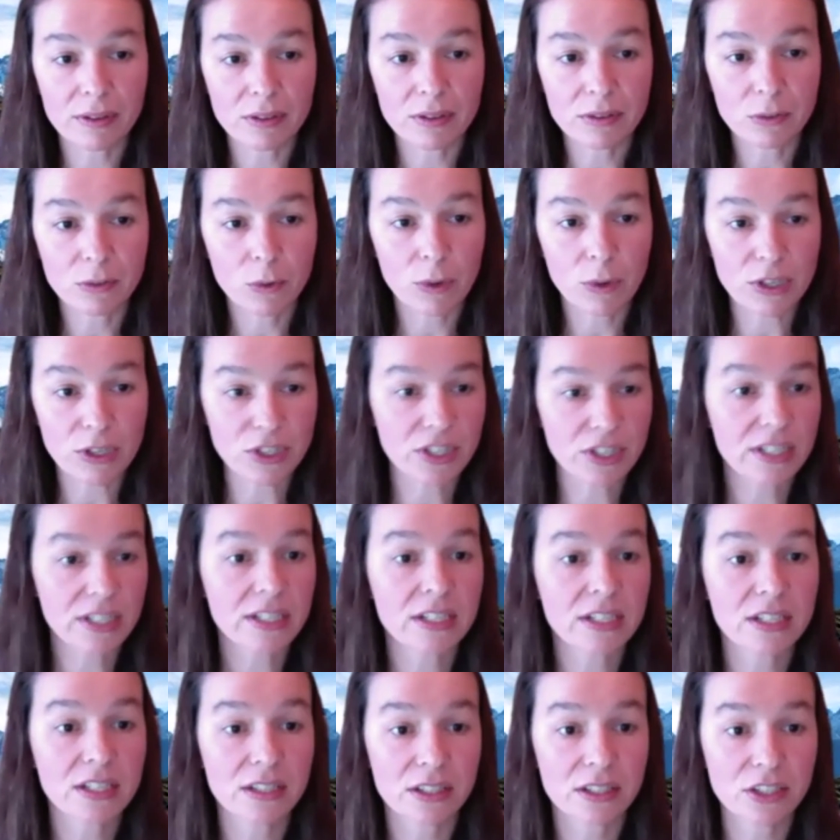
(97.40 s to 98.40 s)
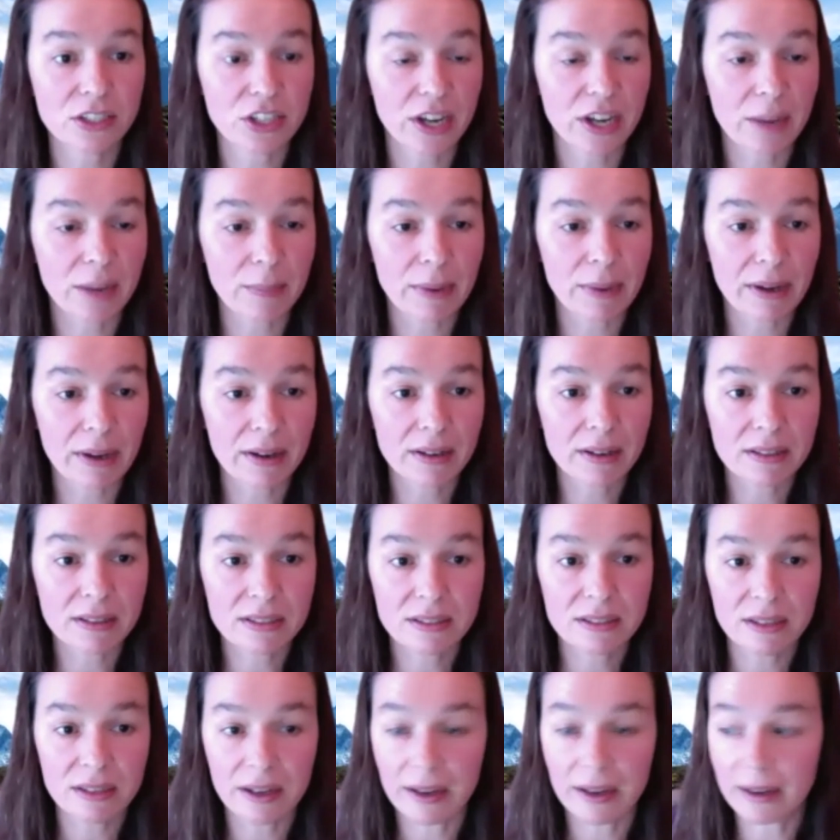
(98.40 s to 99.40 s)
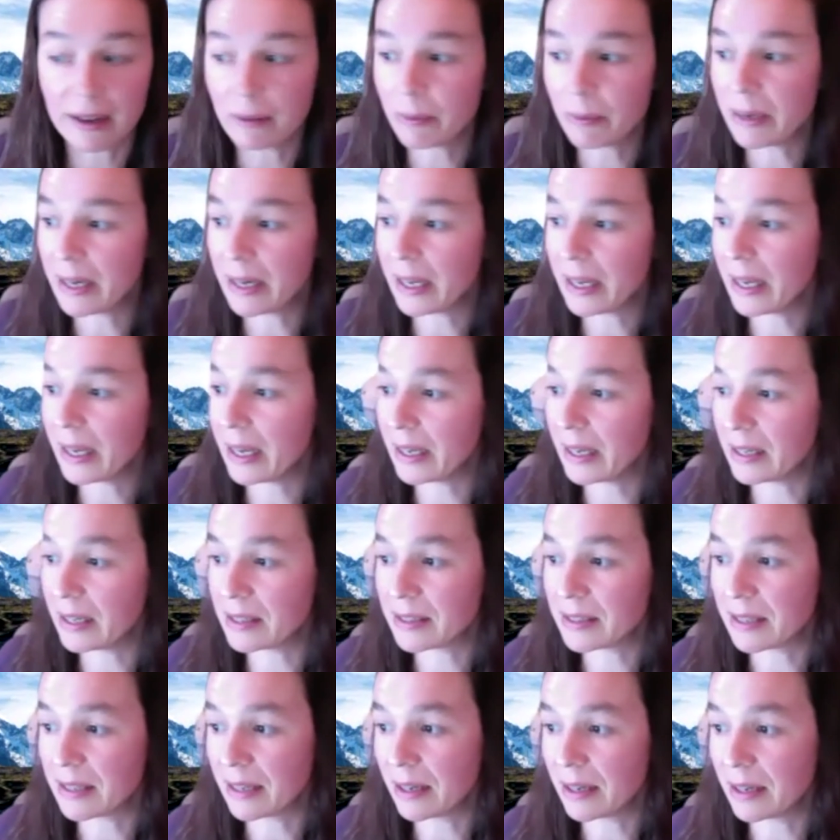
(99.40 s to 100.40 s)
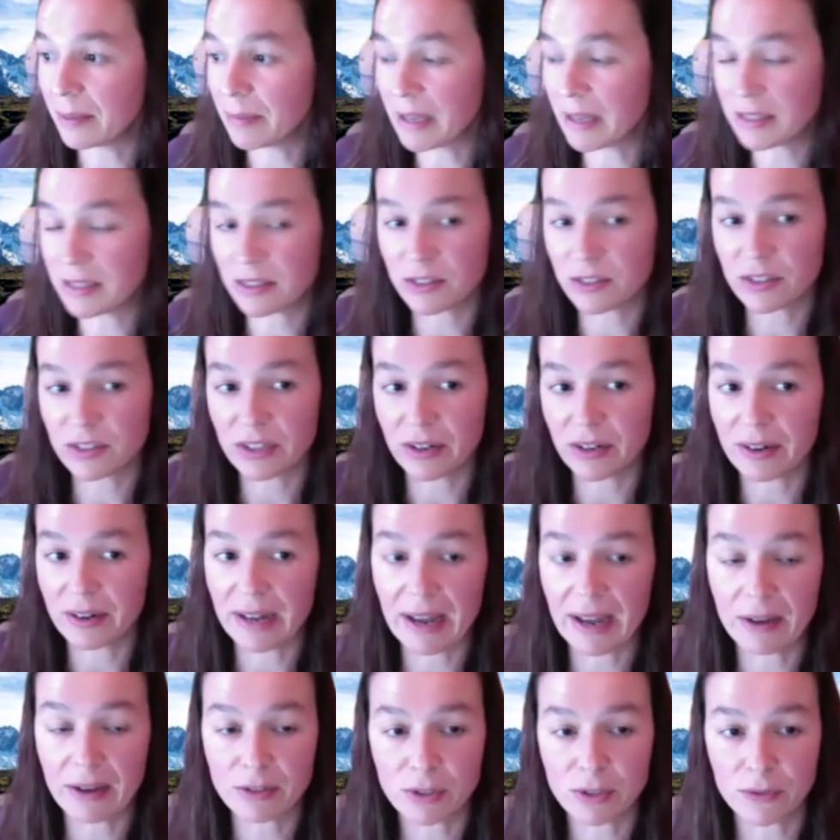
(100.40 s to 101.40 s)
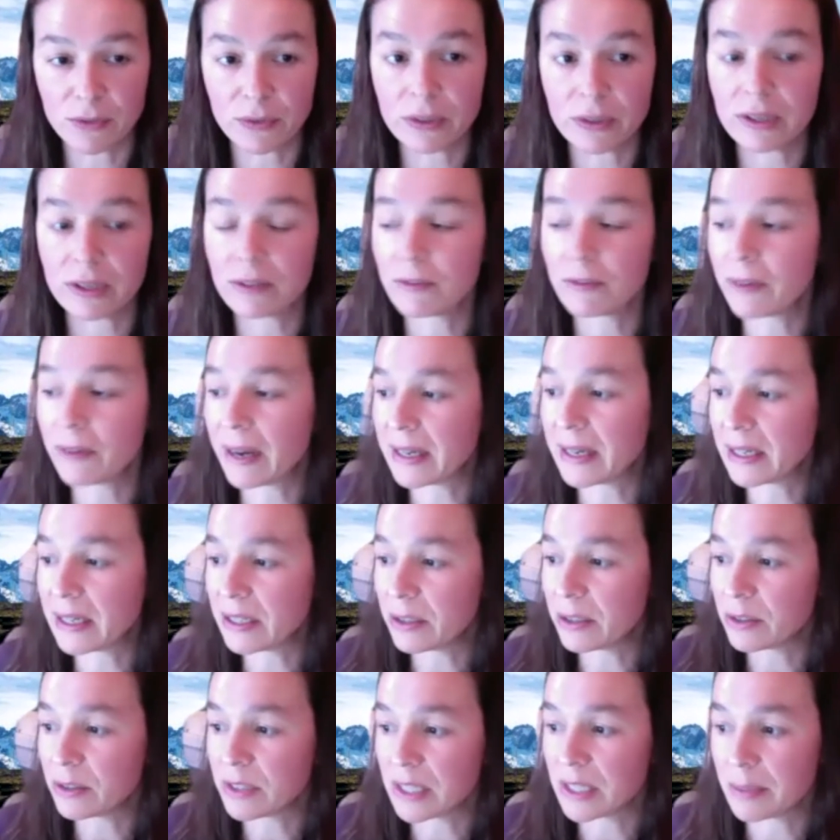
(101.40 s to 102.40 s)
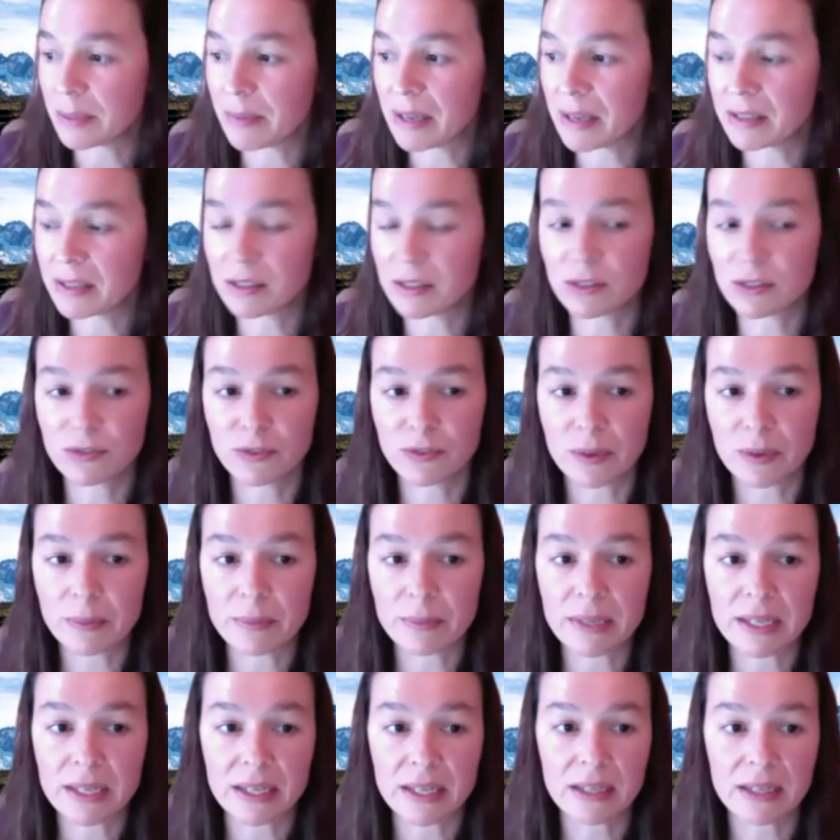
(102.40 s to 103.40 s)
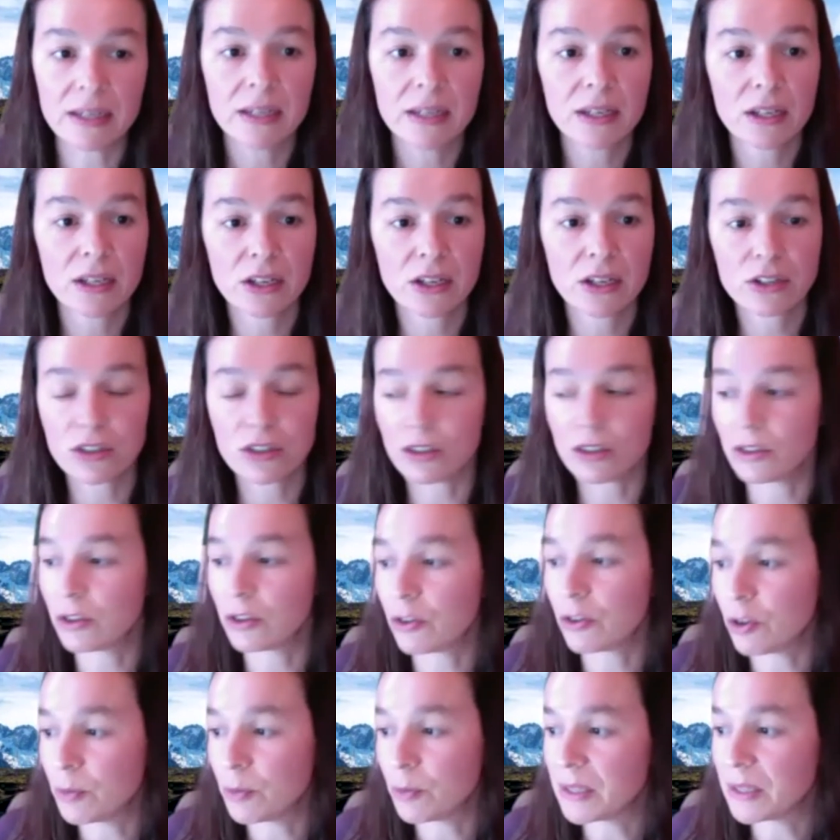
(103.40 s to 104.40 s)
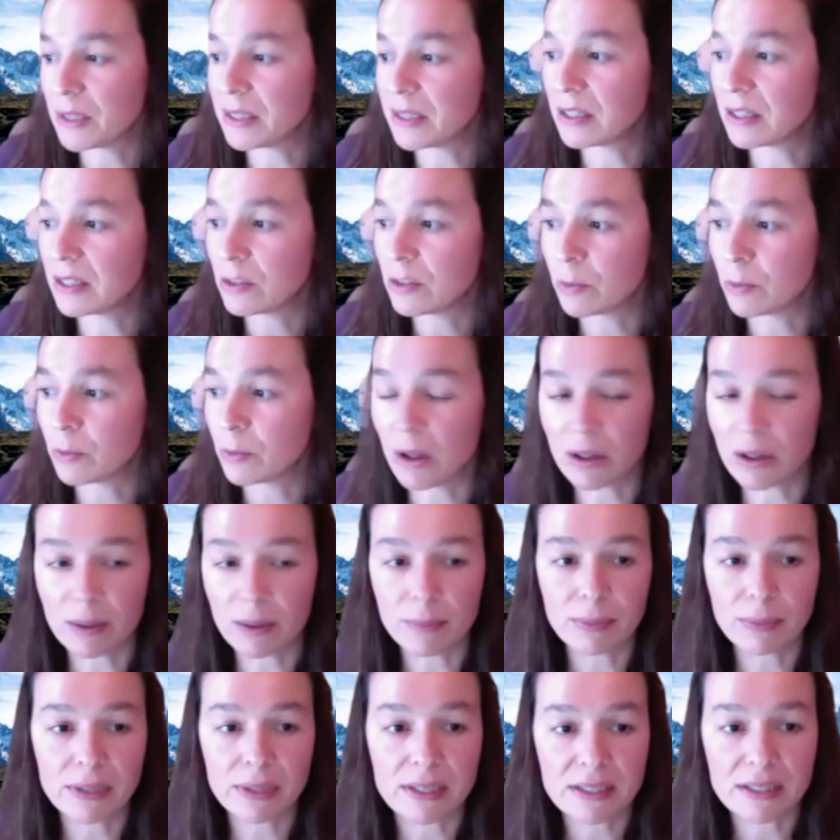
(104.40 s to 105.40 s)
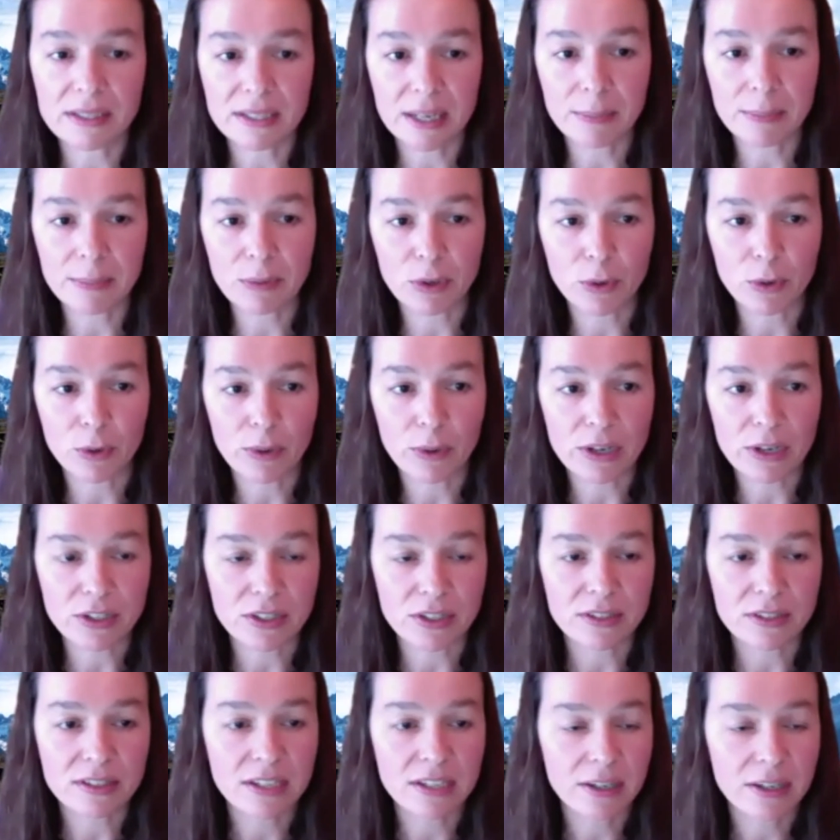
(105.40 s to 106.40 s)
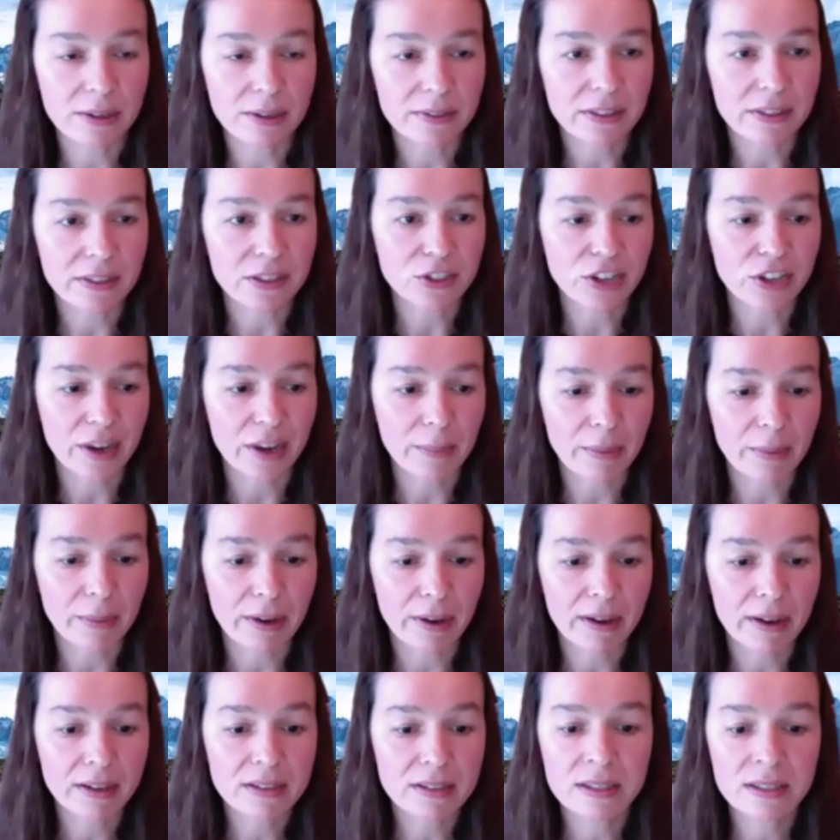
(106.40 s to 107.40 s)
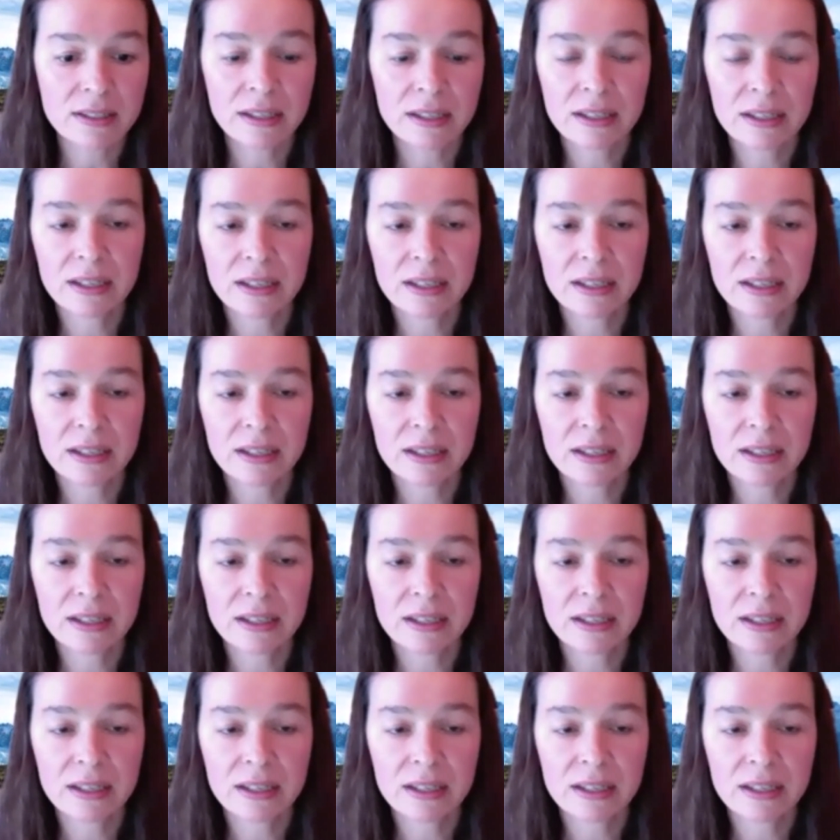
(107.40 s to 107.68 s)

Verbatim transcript: question into the chat box. I went ahead and sent a message there now. So if you can find it, you'll see a message from me to the group that says, welcome, please type your questions here in the chat box.